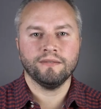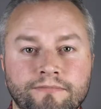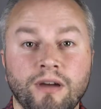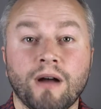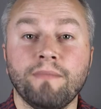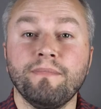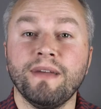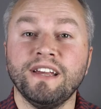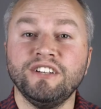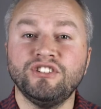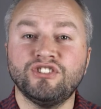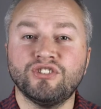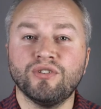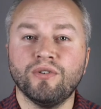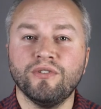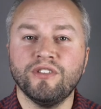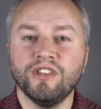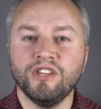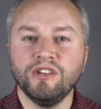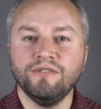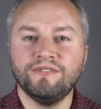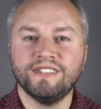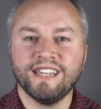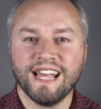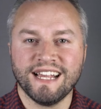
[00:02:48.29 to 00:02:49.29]
but make sure that
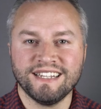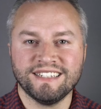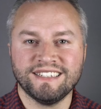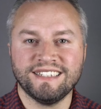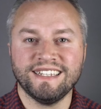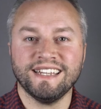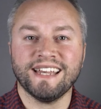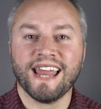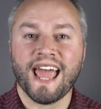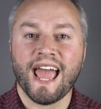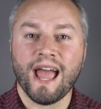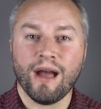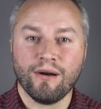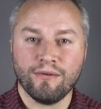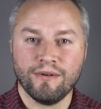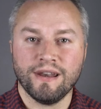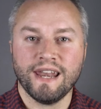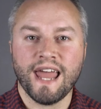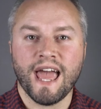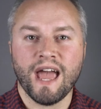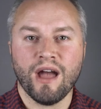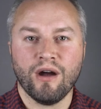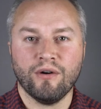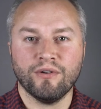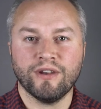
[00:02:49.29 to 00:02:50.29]
you test it out
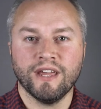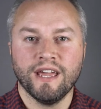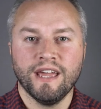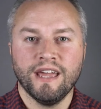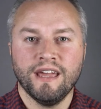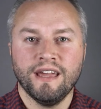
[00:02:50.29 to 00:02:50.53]
loud